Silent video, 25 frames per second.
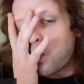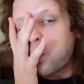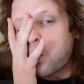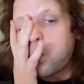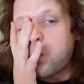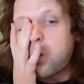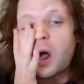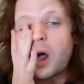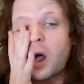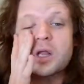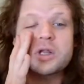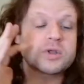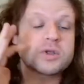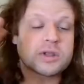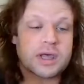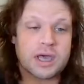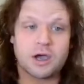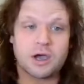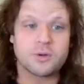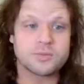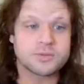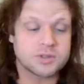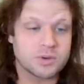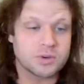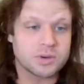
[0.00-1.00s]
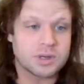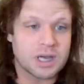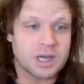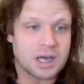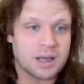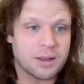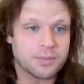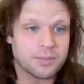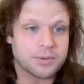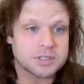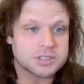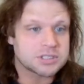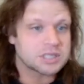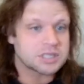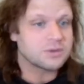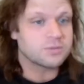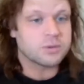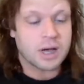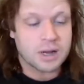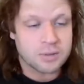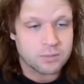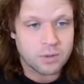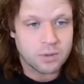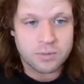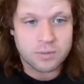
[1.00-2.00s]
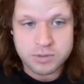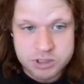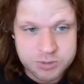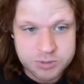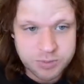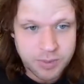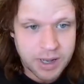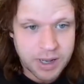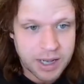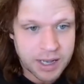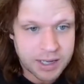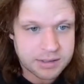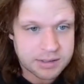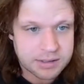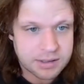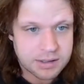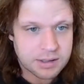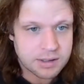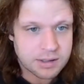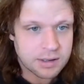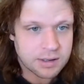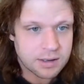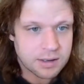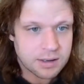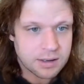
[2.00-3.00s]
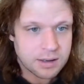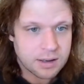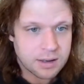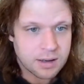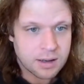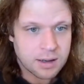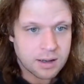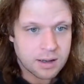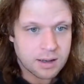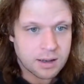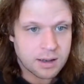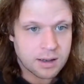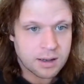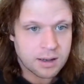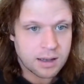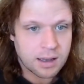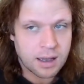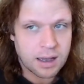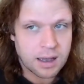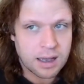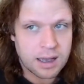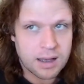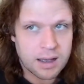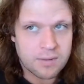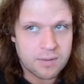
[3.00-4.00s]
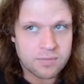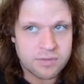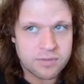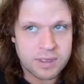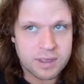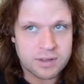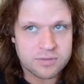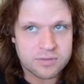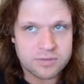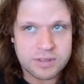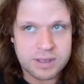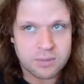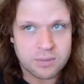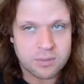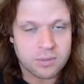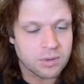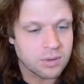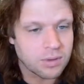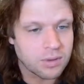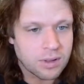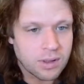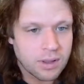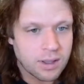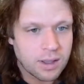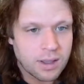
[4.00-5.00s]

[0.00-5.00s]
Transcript: what do they hope to accomplish? Iran will respond. They'll